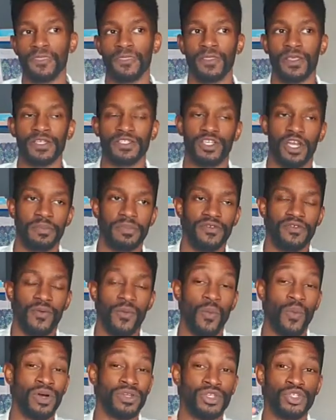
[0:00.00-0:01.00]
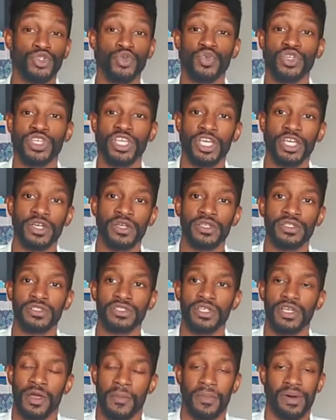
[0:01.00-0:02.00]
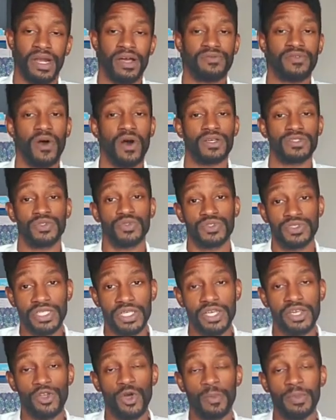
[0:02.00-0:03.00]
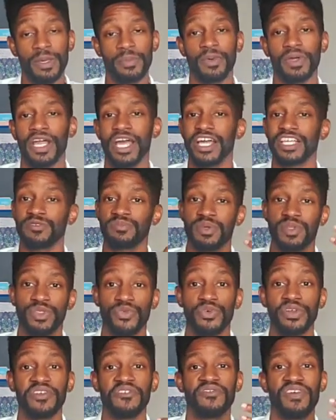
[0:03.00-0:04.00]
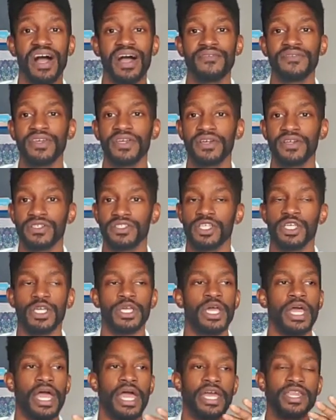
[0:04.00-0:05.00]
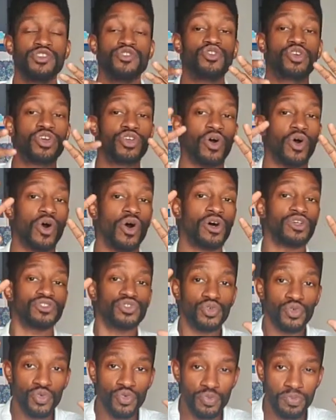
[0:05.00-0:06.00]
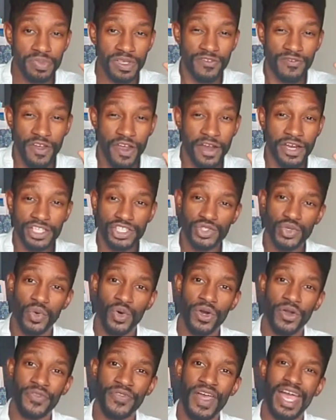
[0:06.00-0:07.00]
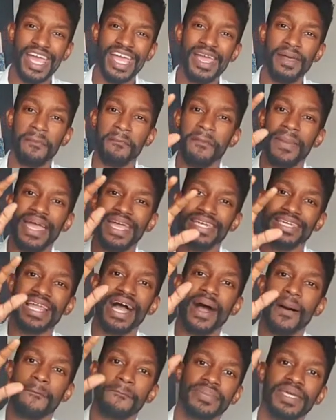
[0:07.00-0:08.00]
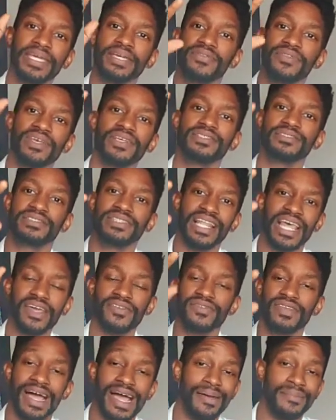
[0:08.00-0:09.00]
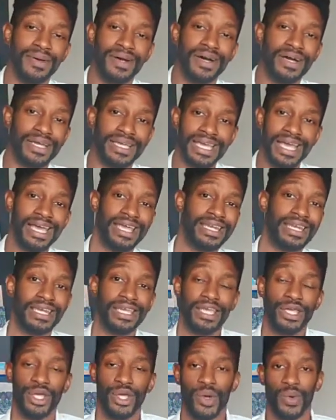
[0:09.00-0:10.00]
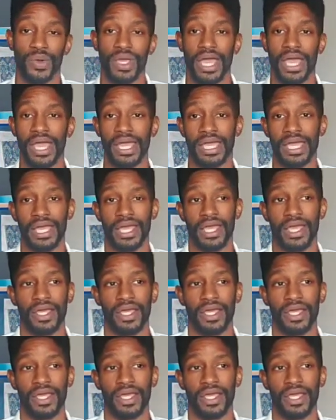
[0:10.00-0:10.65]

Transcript: it's going to be from one to two years, but I've also seen and know people that has been three to five years. And you can also be very sure that it may not be this lifetime again, okay?